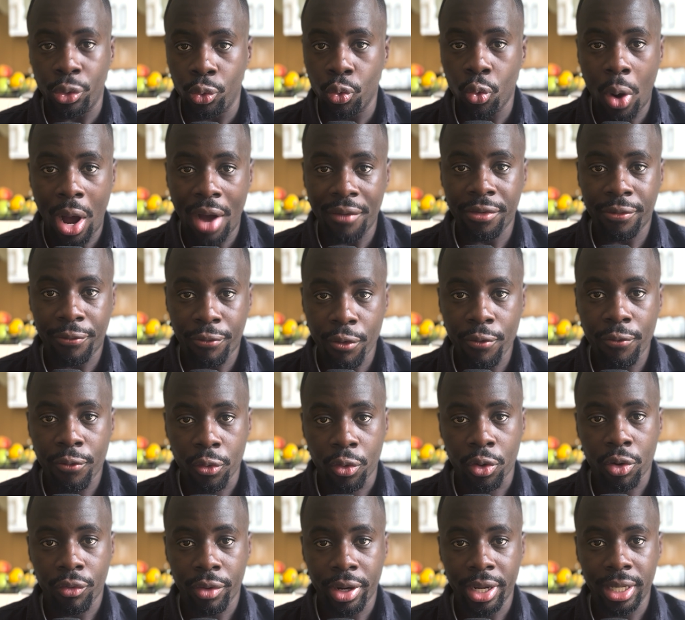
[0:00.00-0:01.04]
will have a fruitful
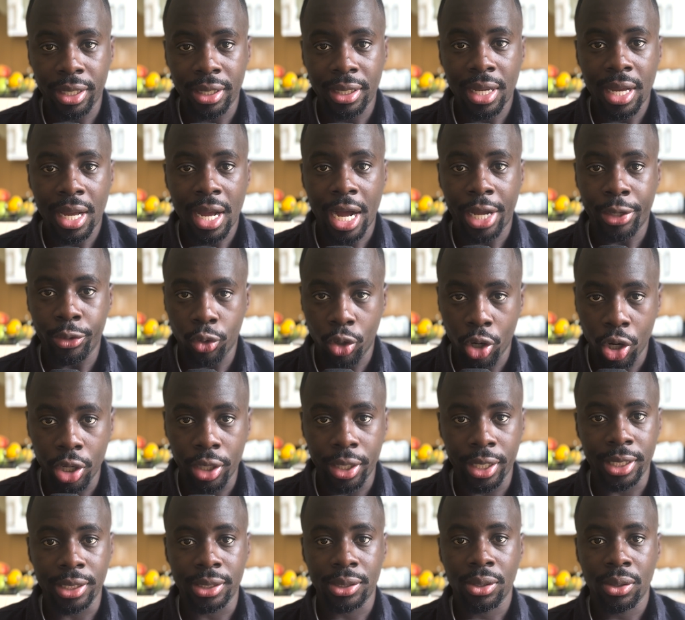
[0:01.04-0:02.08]
career and your
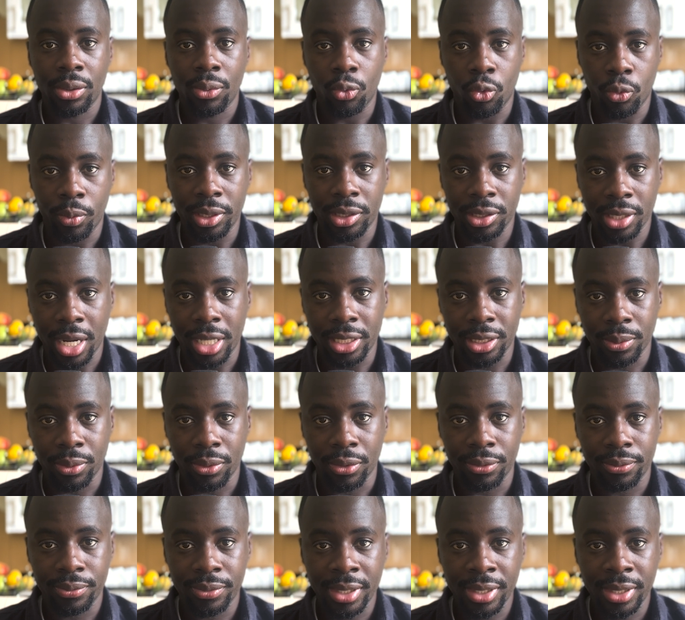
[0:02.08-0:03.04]
earnings will be sizable.